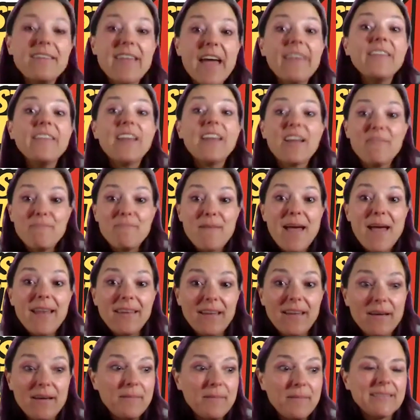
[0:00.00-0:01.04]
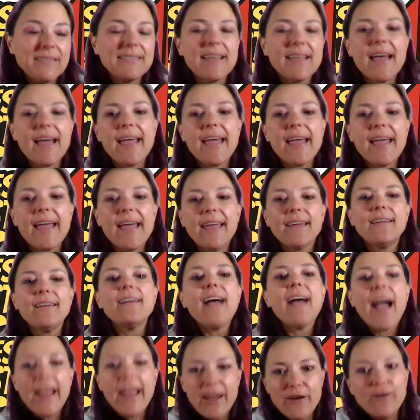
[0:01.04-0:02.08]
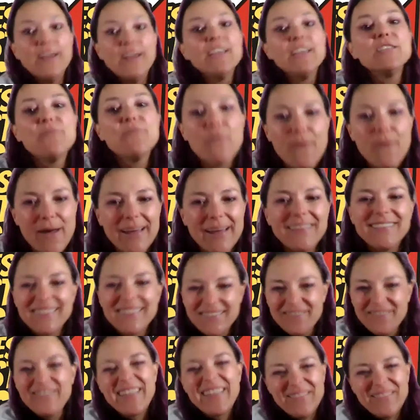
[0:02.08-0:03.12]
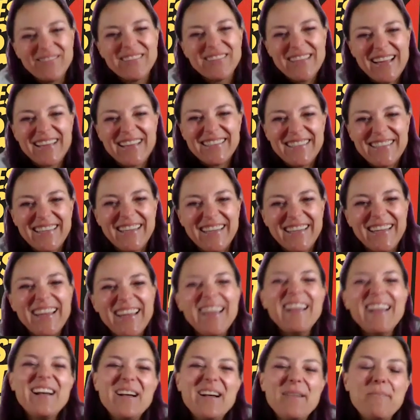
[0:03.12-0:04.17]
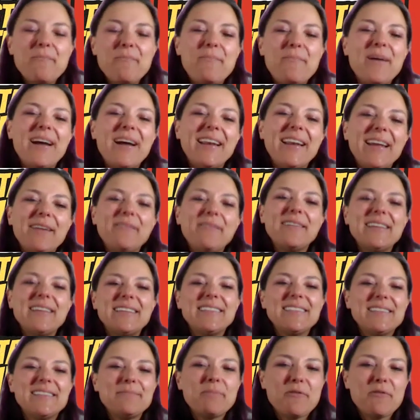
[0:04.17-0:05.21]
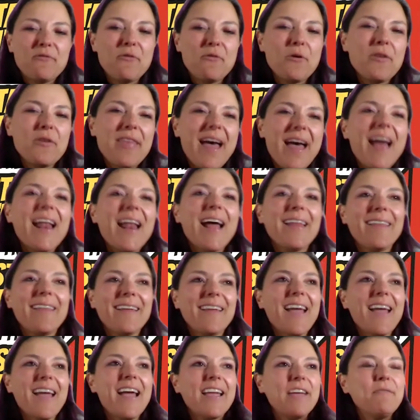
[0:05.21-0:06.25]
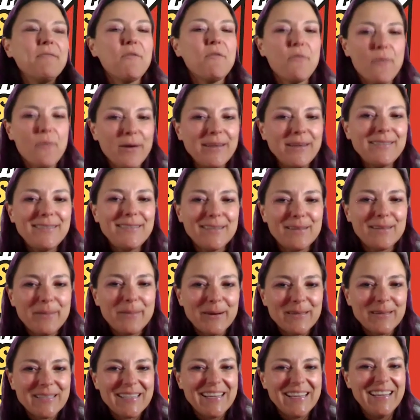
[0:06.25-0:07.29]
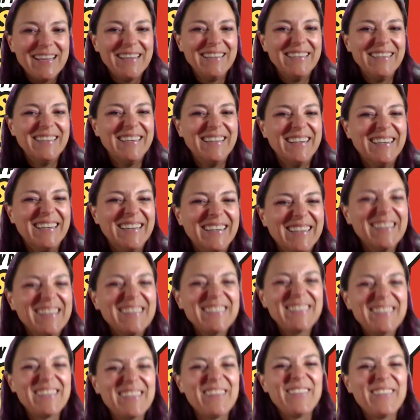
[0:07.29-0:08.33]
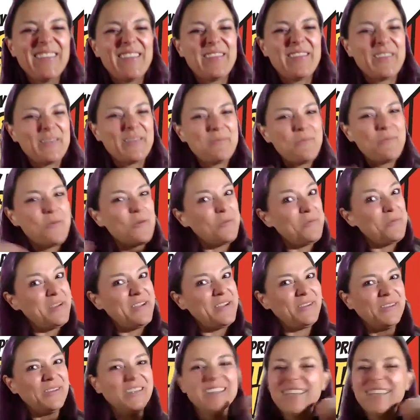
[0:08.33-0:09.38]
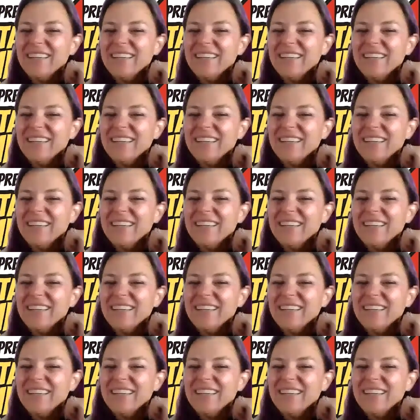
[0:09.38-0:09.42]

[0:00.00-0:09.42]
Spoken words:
that I've met him, it's like I hear his voice when we're texting. Yeah. But it was before that, I give a voice to the person so that they're more real.